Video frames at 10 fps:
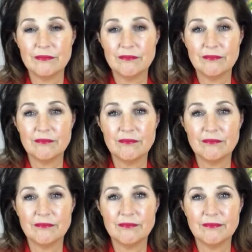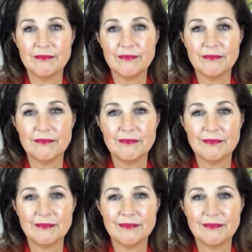
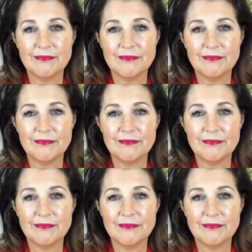No one is speaking in this clip.